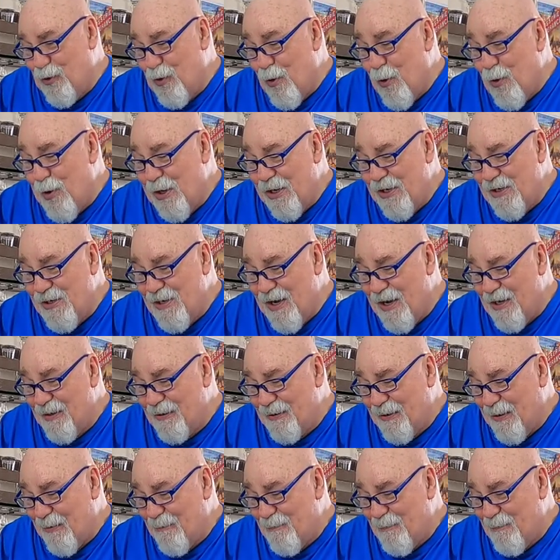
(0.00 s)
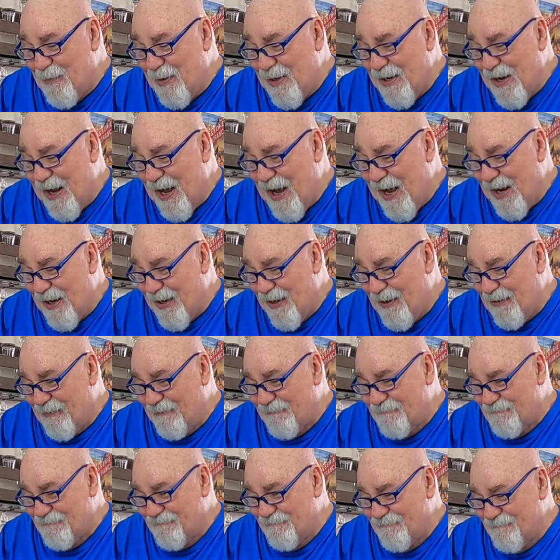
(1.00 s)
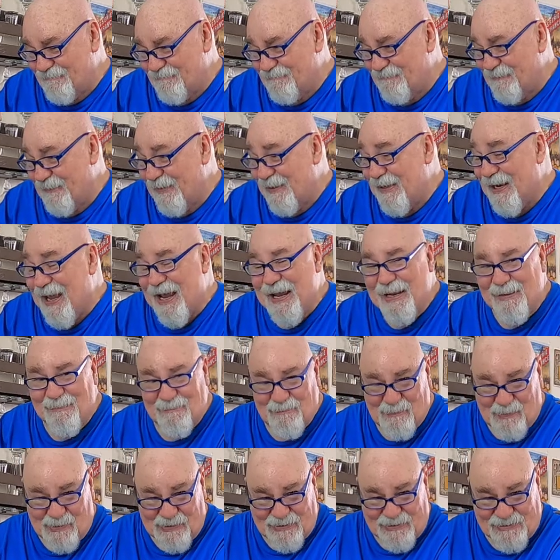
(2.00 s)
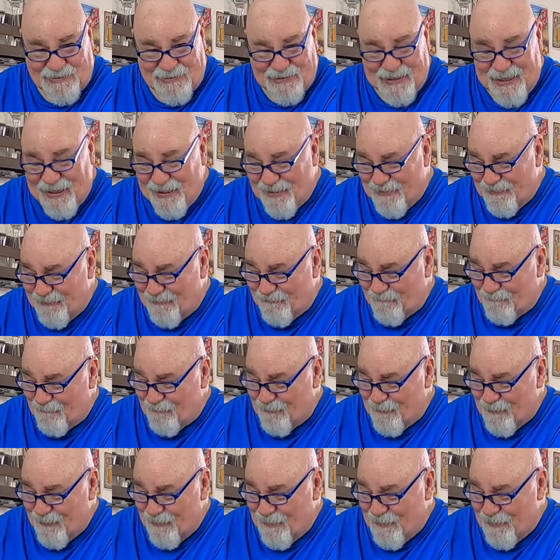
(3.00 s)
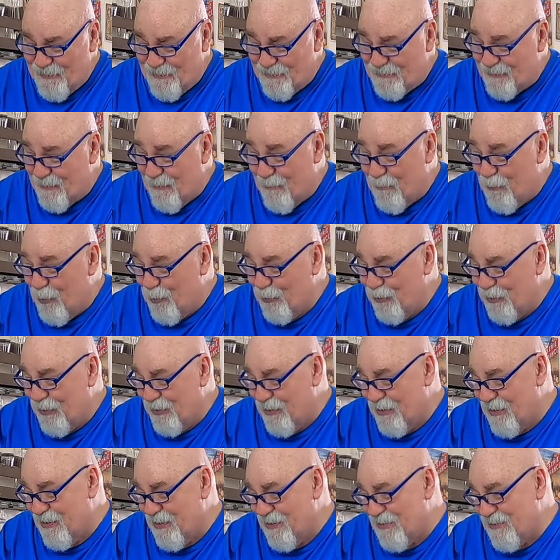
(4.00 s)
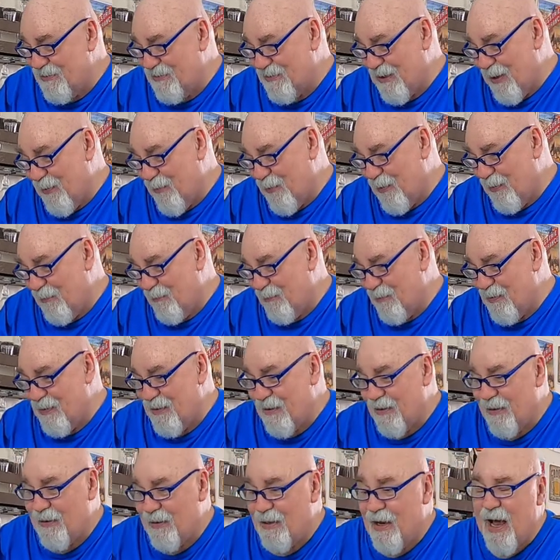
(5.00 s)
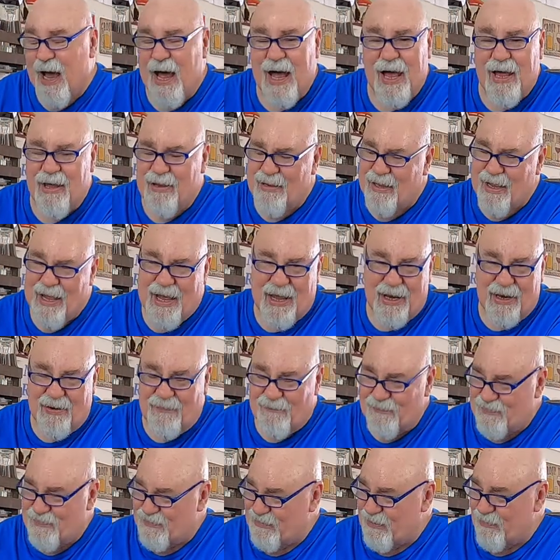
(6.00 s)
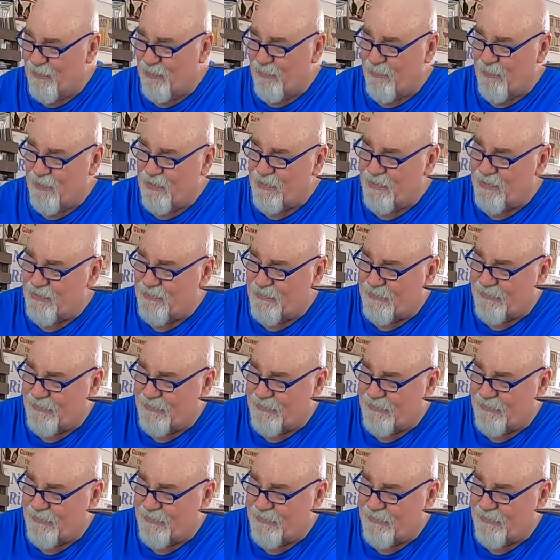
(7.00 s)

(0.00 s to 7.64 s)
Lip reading: coconut, banana, 9%. Just modern sour beer. I love sour beer.